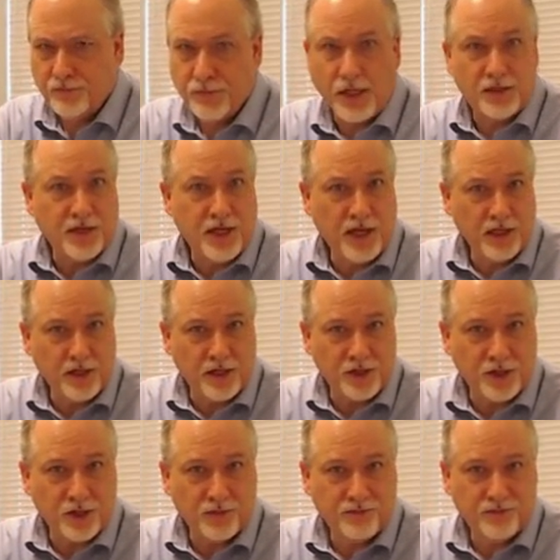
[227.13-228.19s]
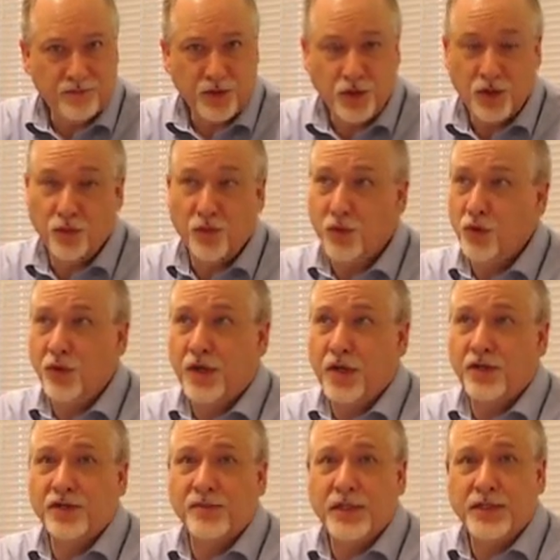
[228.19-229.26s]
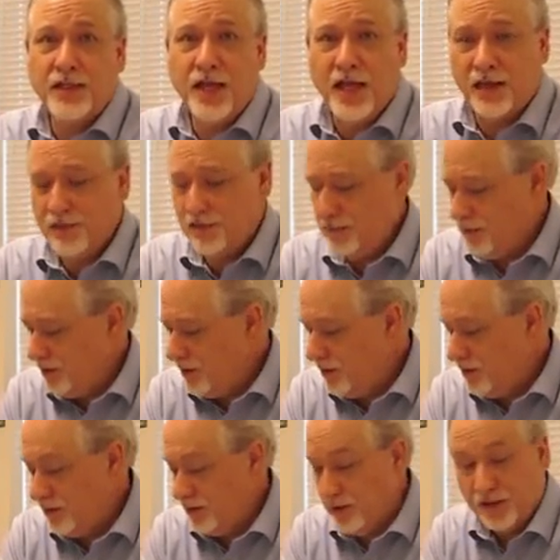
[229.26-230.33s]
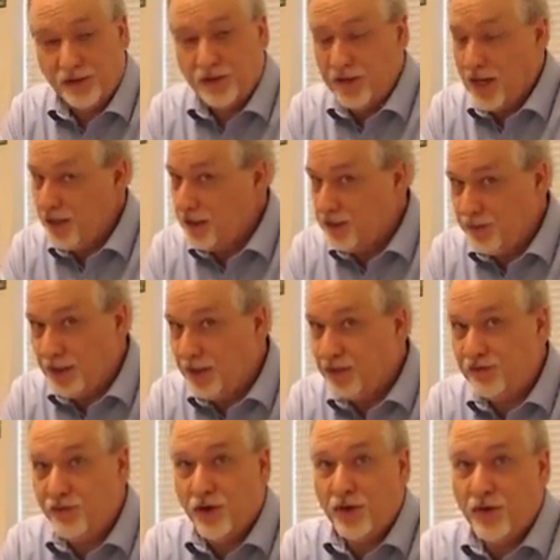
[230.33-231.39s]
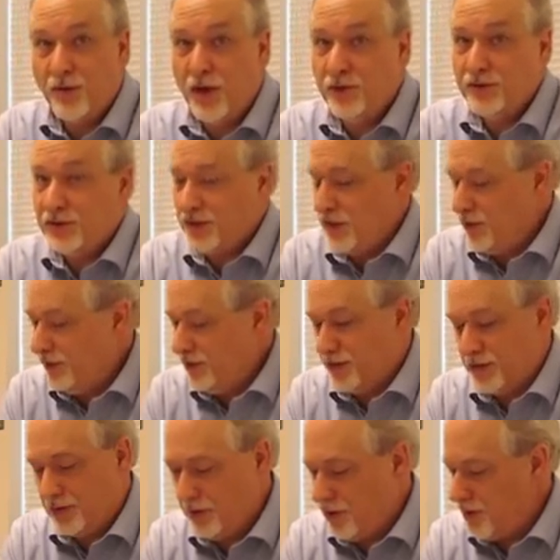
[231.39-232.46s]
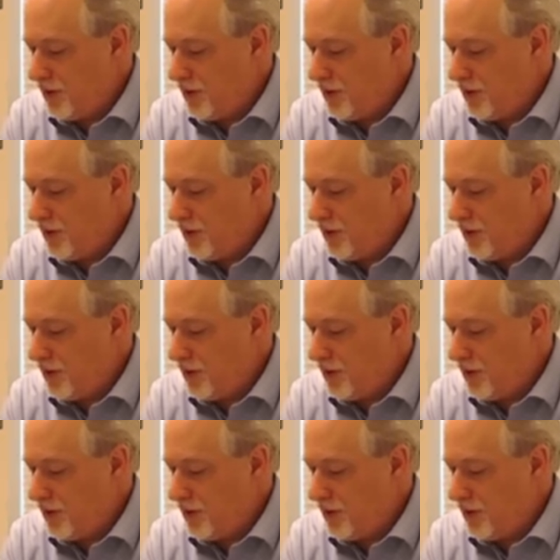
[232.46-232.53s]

that's not larger. Who cares about that? It's not as big as 41, so we'll just go